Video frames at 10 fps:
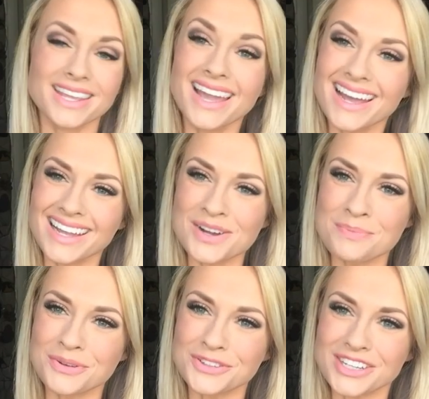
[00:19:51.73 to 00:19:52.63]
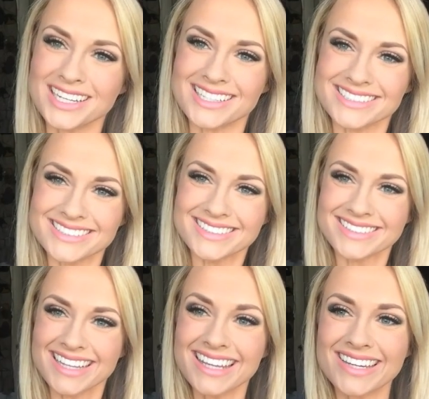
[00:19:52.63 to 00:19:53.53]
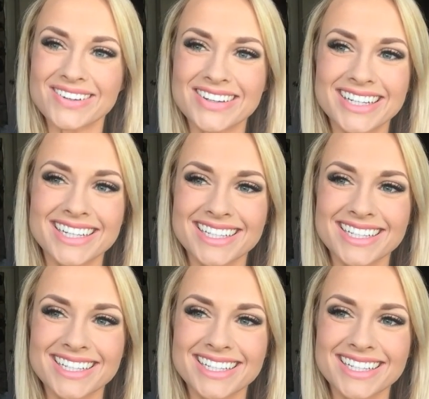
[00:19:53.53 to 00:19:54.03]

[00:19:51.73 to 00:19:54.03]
Yeah, I hope you enjoyed it. Thank you.